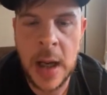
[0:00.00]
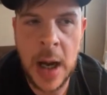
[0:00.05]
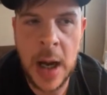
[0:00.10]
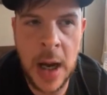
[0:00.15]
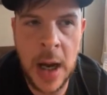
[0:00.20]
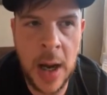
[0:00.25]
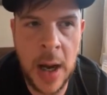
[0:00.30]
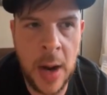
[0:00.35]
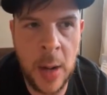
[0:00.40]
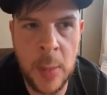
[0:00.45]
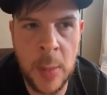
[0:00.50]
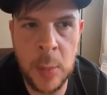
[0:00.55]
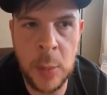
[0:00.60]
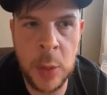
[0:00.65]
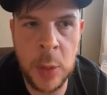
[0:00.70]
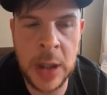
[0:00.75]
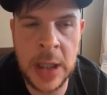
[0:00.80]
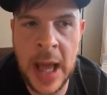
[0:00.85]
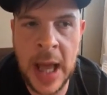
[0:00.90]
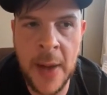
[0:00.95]
Um,
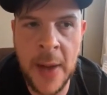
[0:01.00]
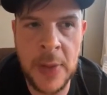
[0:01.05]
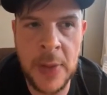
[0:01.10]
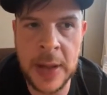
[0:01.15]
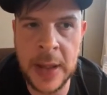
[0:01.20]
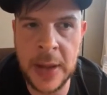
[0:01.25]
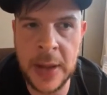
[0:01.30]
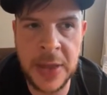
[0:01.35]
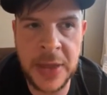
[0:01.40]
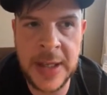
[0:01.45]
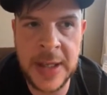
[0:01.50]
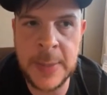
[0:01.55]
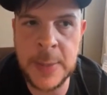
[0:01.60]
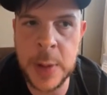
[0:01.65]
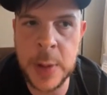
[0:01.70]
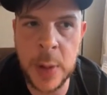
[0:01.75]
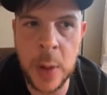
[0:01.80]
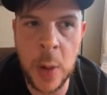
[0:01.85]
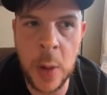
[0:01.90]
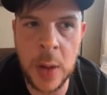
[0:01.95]
we're gonna have like a theme
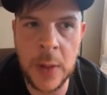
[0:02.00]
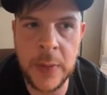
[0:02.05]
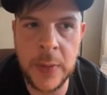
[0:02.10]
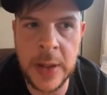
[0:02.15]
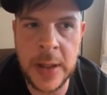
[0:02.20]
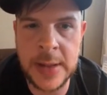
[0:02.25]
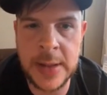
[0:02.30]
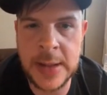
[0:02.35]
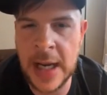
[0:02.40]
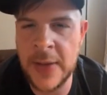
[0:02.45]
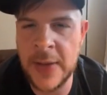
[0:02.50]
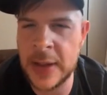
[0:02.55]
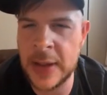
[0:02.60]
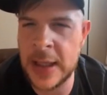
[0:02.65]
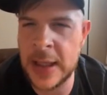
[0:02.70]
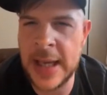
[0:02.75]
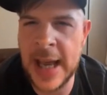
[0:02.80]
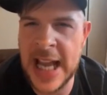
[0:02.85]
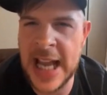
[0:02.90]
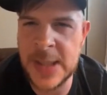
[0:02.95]
to the whole event. It's kind of like
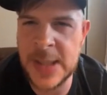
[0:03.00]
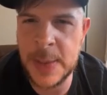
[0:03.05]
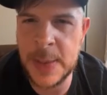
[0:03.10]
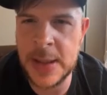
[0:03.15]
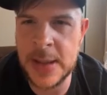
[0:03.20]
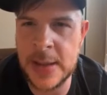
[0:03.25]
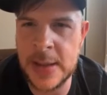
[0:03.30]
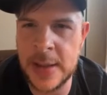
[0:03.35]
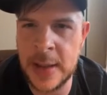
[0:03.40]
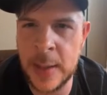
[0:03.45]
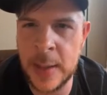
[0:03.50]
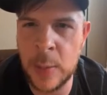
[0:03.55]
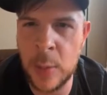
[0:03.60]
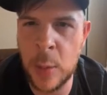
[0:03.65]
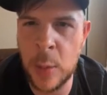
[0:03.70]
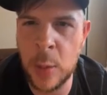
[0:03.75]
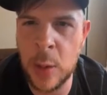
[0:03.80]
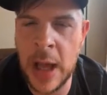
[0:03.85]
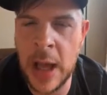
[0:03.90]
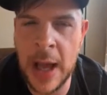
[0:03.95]
a Gatsby theme,
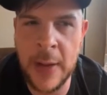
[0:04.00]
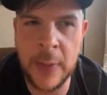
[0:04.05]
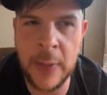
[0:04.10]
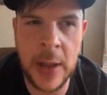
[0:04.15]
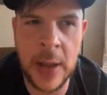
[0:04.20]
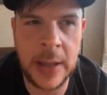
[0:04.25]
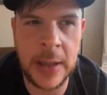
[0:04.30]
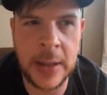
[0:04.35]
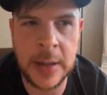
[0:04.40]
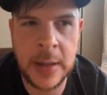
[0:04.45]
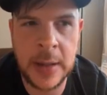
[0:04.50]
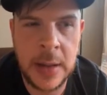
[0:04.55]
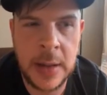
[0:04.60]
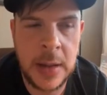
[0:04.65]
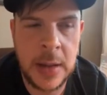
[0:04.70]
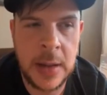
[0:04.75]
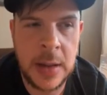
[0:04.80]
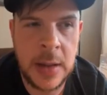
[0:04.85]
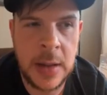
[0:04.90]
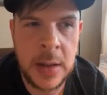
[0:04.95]
where we'll have like
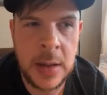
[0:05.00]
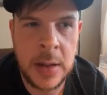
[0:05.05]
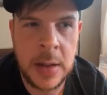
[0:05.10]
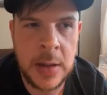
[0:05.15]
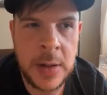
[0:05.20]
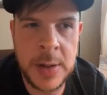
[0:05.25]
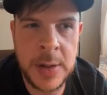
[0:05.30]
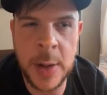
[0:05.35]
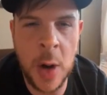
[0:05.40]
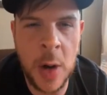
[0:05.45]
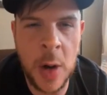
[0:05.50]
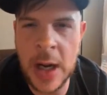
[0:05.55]
just all